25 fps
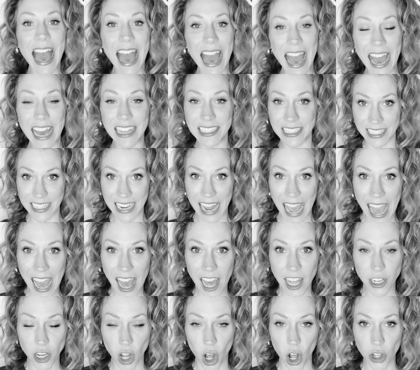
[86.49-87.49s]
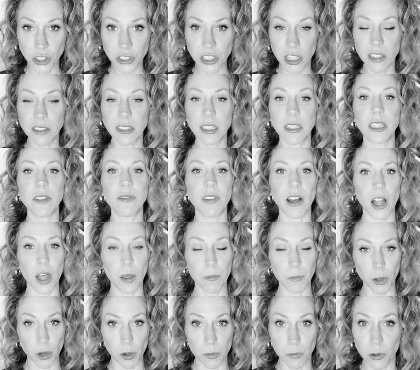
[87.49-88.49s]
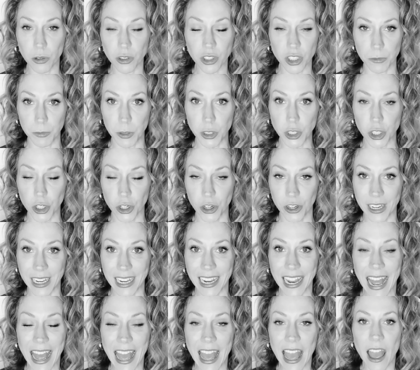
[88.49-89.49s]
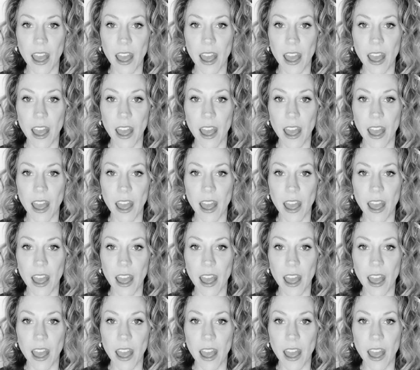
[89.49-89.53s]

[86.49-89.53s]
as an adult to develop your emotional maturity,